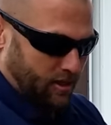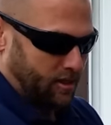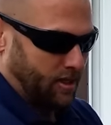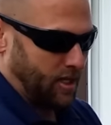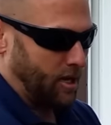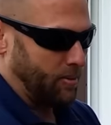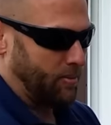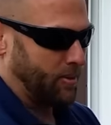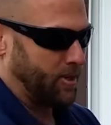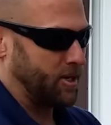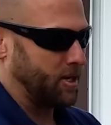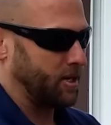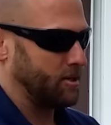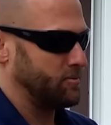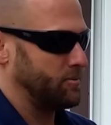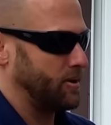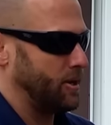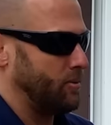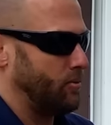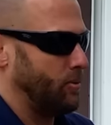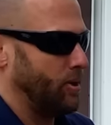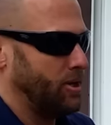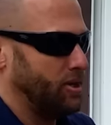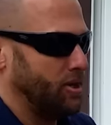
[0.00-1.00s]
Now, because
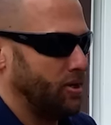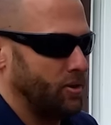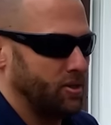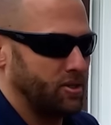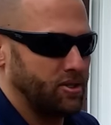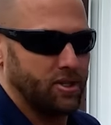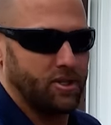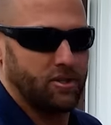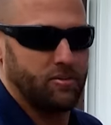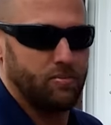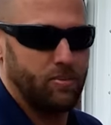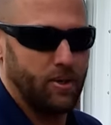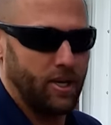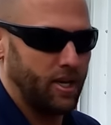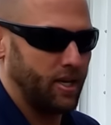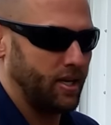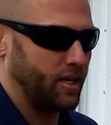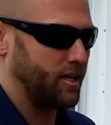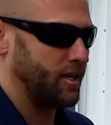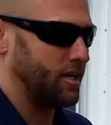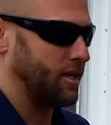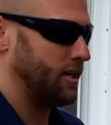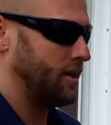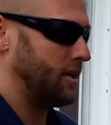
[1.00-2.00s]
my window is this
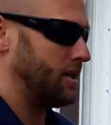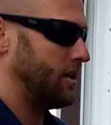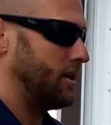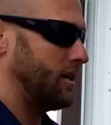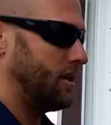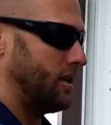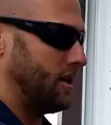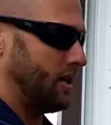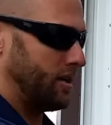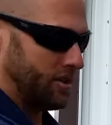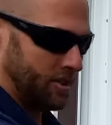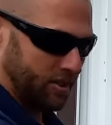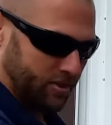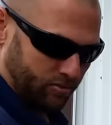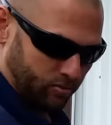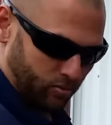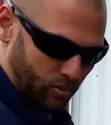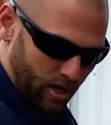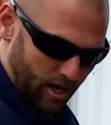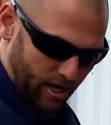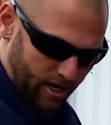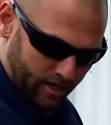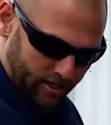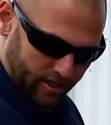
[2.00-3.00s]
big and this
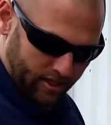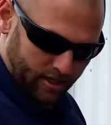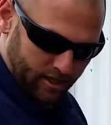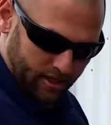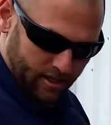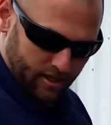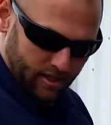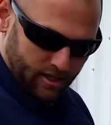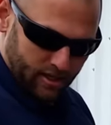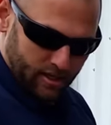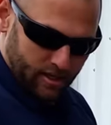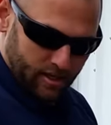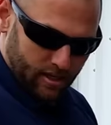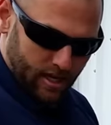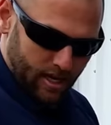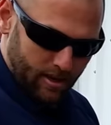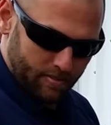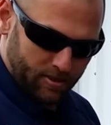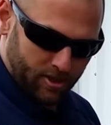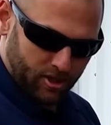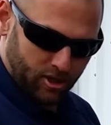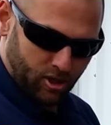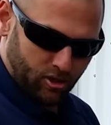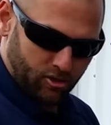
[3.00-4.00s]
wide,
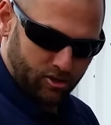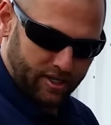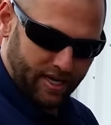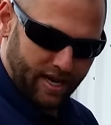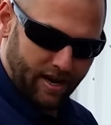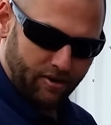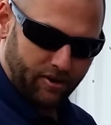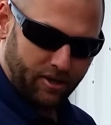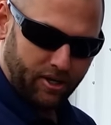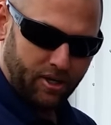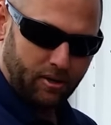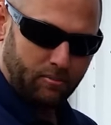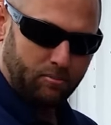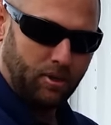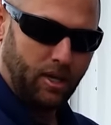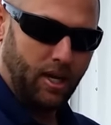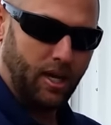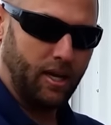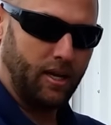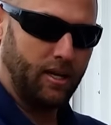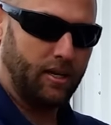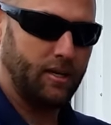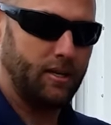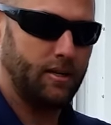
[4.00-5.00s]
I'm gonna go down in a
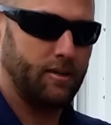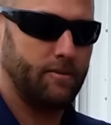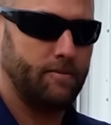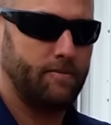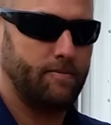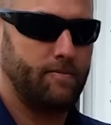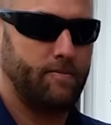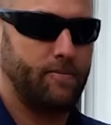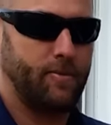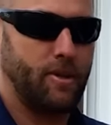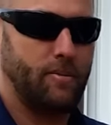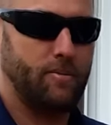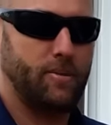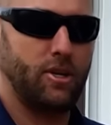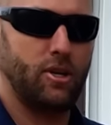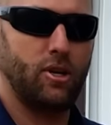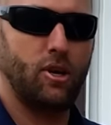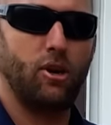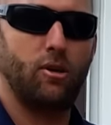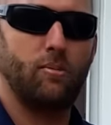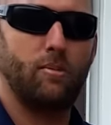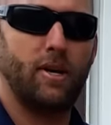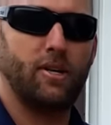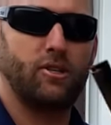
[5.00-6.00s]
blade. I'm gonna
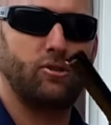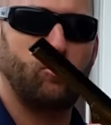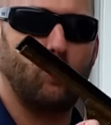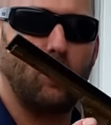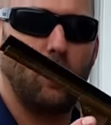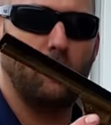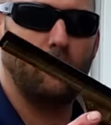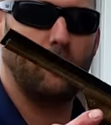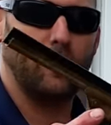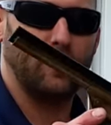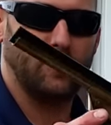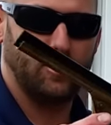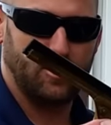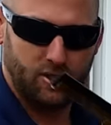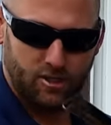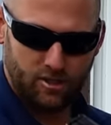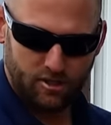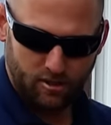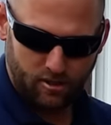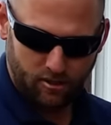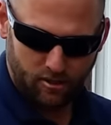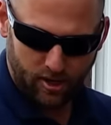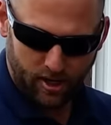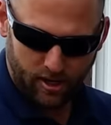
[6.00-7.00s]
go to my 12 inch,
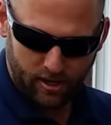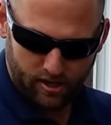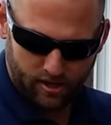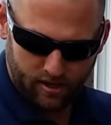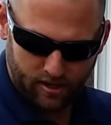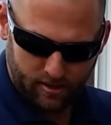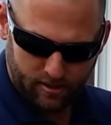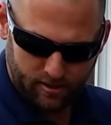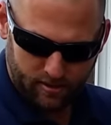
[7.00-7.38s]
okay?